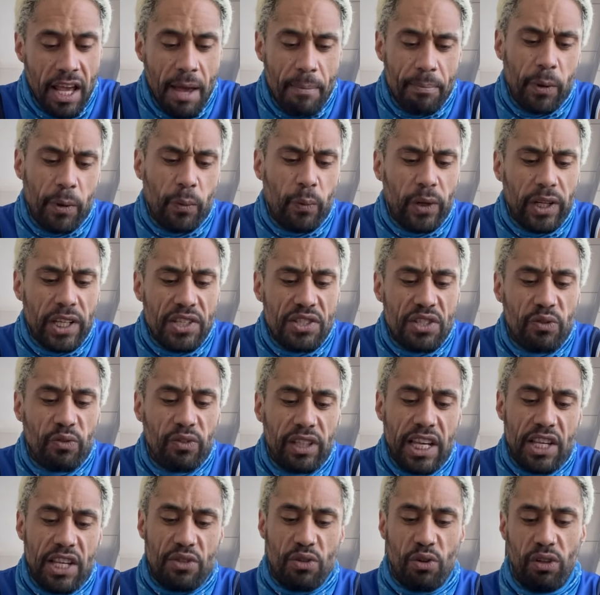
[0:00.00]
Be willing to
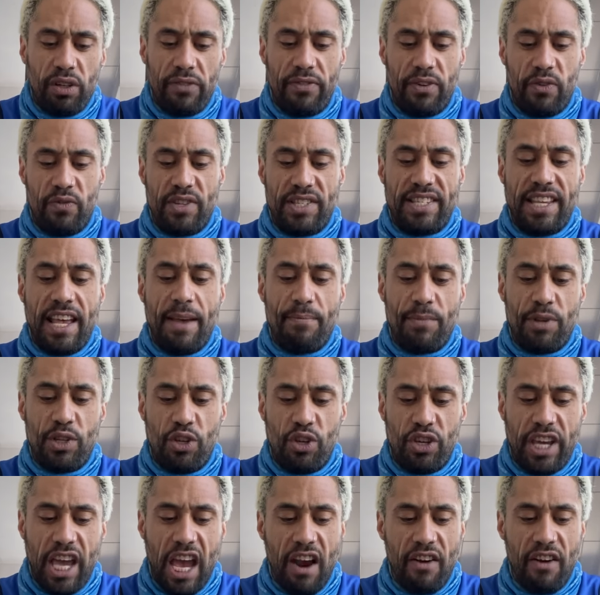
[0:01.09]
release all of the resentment you
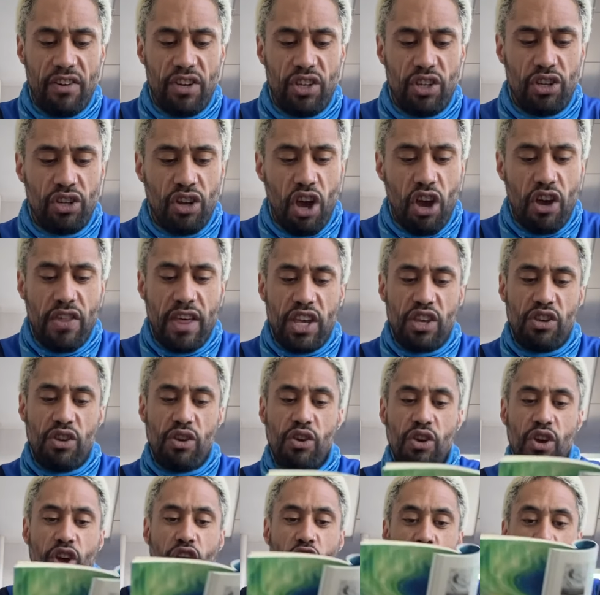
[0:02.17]
carry. You know
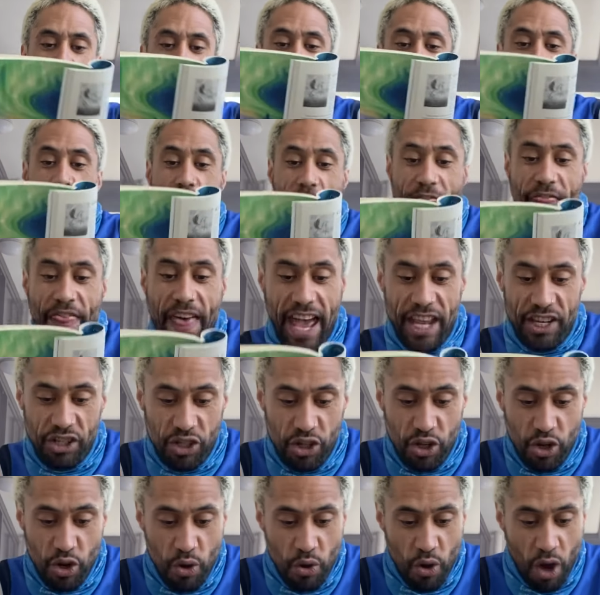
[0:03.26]
that
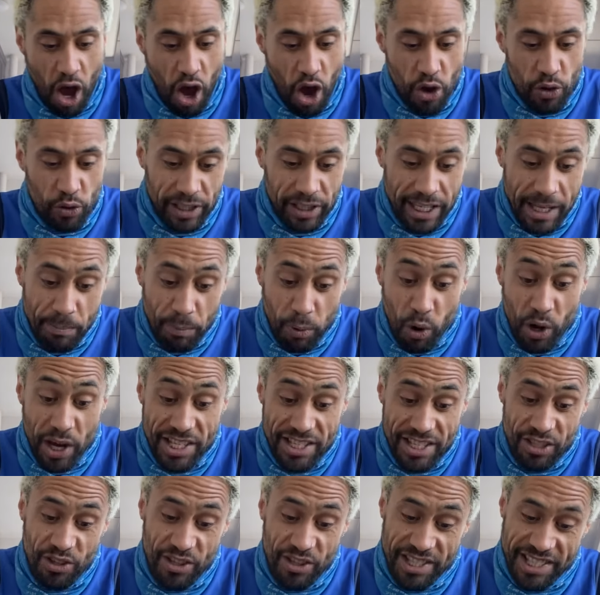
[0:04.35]
you only
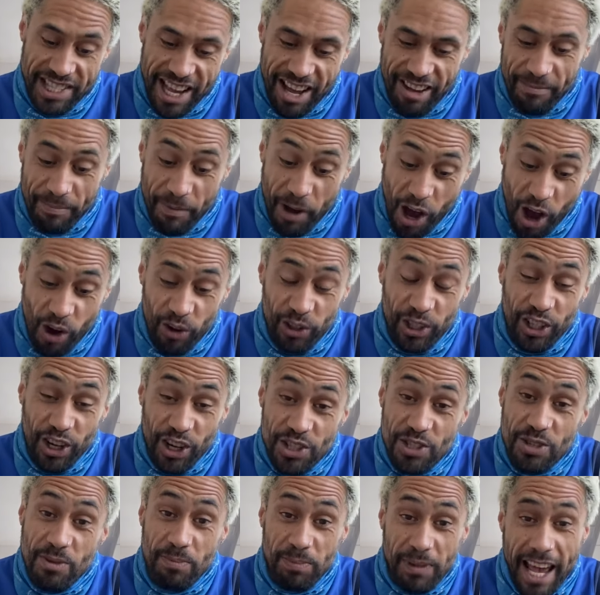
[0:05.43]
poison yourself by holding
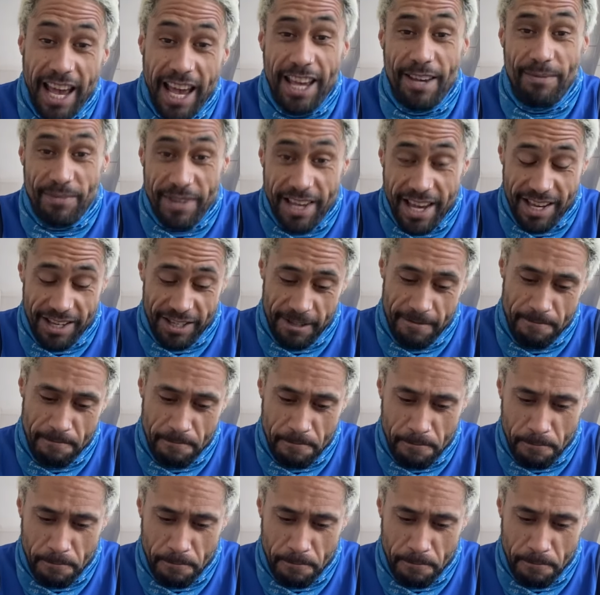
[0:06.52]
on to blame. Yes.